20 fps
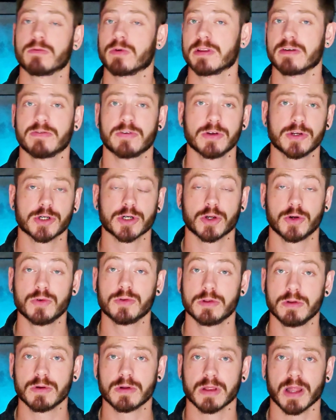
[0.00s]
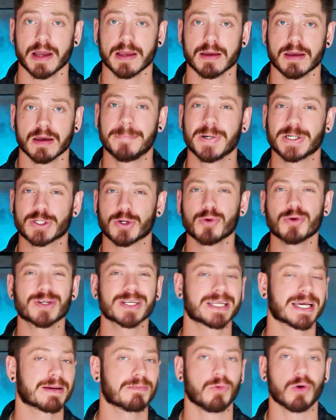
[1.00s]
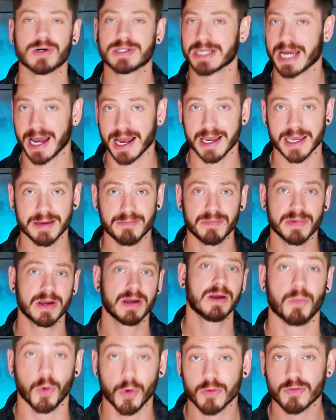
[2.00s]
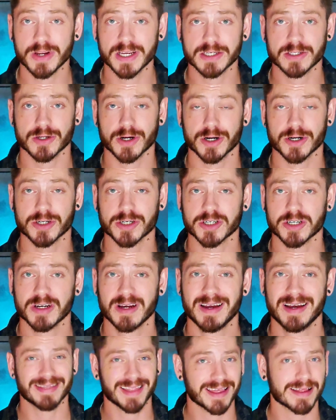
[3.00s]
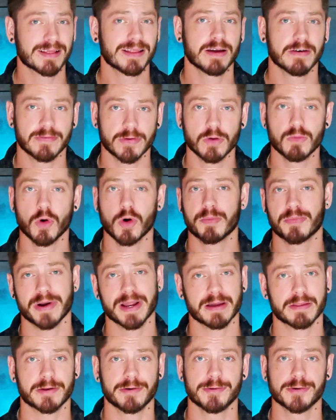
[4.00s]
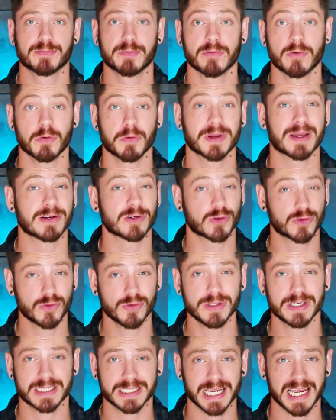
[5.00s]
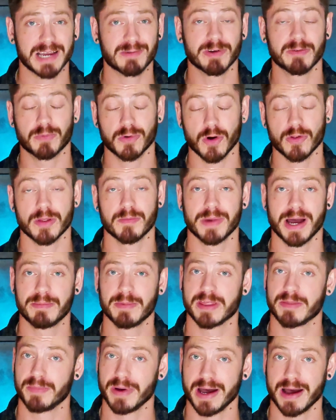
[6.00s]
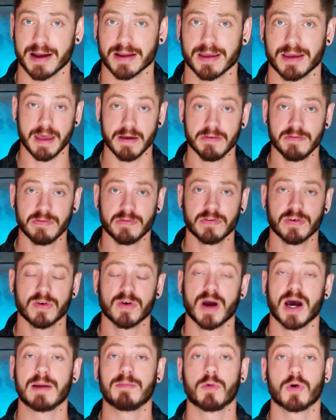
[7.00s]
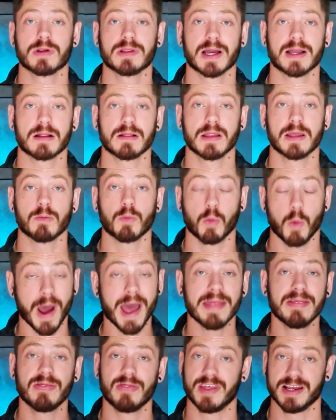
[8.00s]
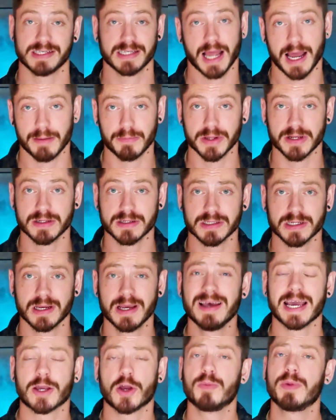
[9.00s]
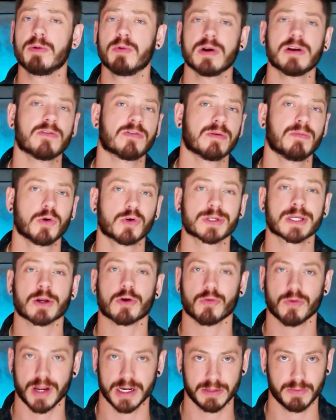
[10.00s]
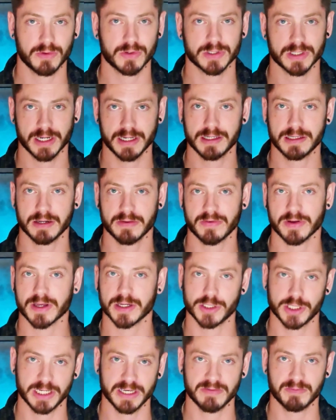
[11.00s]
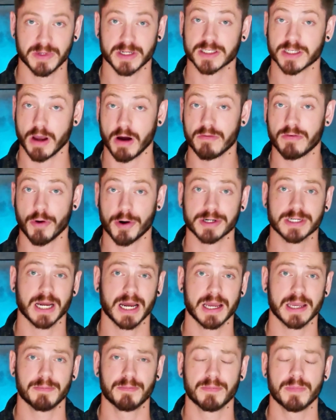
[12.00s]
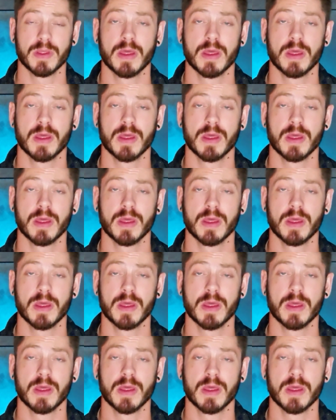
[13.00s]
for what the future could look like, but it's going to take more time, more research, and likely a few more breakthroughs before we can truly say we brought the mammoth back. If, and more likely when, this happens, it could be one of the most incredible scientific achievements of our time,